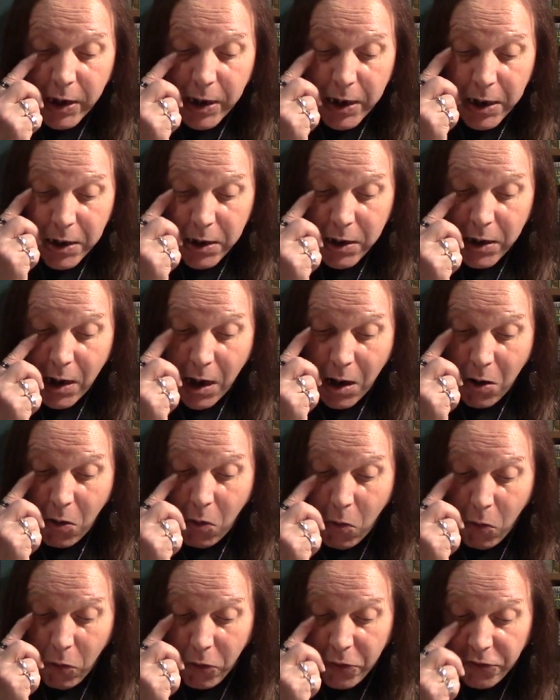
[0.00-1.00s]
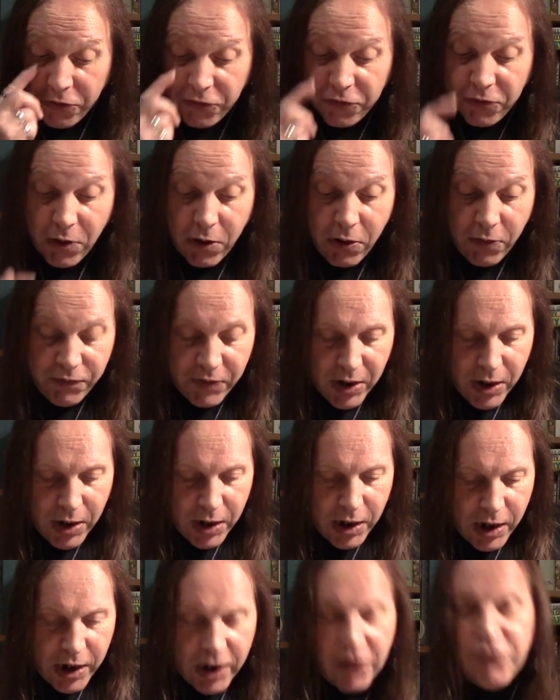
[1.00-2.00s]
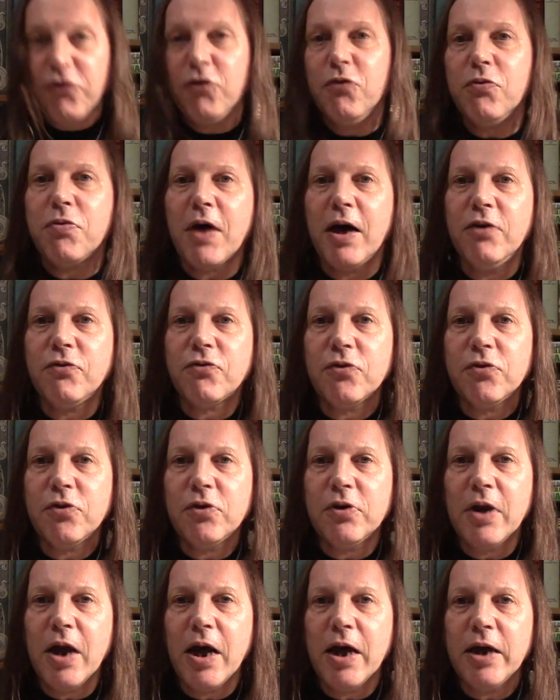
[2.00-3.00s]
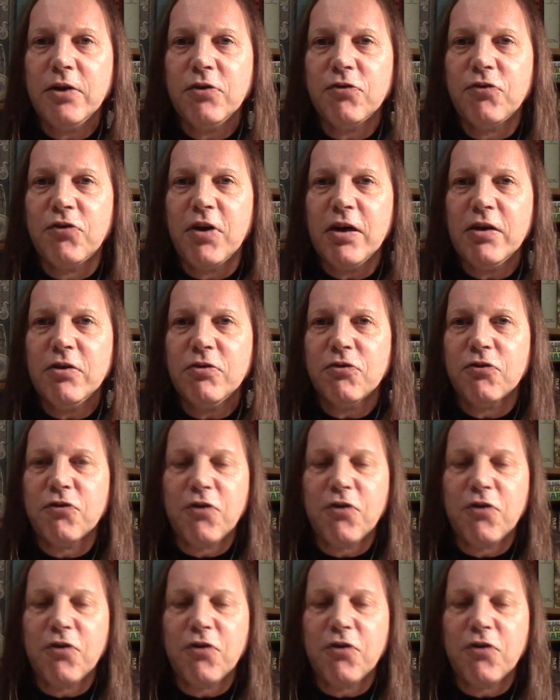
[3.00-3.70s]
in August of 2018.